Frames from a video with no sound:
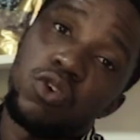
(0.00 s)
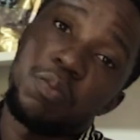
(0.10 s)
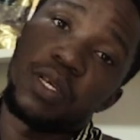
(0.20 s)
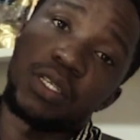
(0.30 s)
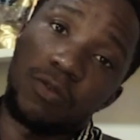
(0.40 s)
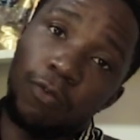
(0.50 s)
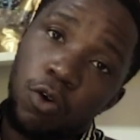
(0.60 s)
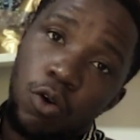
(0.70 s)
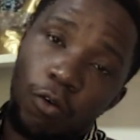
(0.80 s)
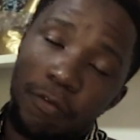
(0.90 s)
droppings
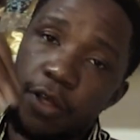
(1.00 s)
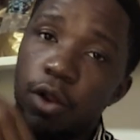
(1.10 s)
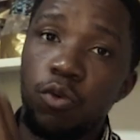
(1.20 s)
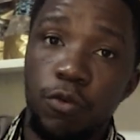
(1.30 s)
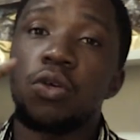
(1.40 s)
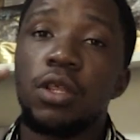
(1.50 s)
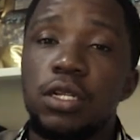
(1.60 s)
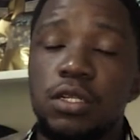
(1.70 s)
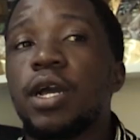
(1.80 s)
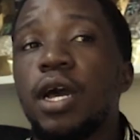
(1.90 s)
fall off the roof so
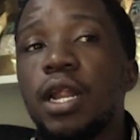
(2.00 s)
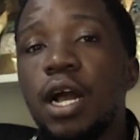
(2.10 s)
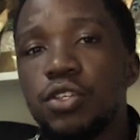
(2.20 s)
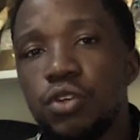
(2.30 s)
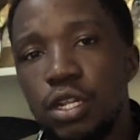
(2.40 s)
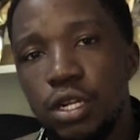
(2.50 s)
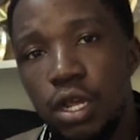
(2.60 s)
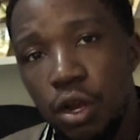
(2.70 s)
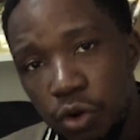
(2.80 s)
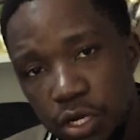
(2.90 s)
that we can actually
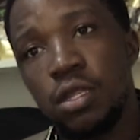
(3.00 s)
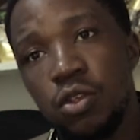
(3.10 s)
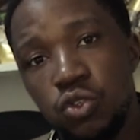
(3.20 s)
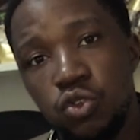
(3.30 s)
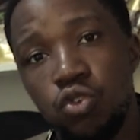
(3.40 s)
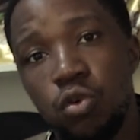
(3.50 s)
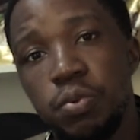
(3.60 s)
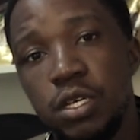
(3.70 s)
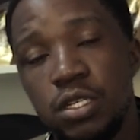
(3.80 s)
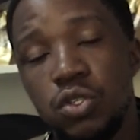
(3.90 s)
direct those
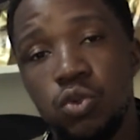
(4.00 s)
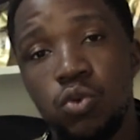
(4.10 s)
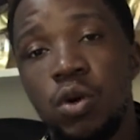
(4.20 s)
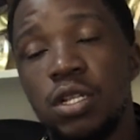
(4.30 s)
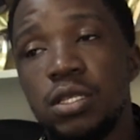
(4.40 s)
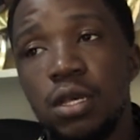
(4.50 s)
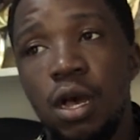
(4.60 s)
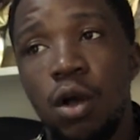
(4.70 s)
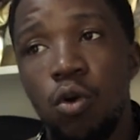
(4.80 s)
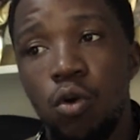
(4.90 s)
droppings towards
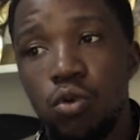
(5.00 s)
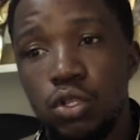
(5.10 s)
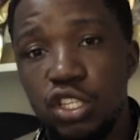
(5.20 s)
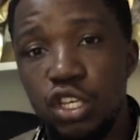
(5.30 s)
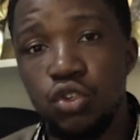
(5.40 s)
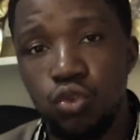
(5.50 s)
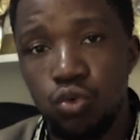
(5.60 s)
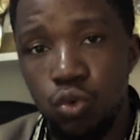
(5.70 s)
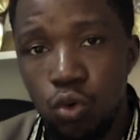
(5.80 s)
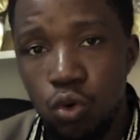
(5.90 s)
a central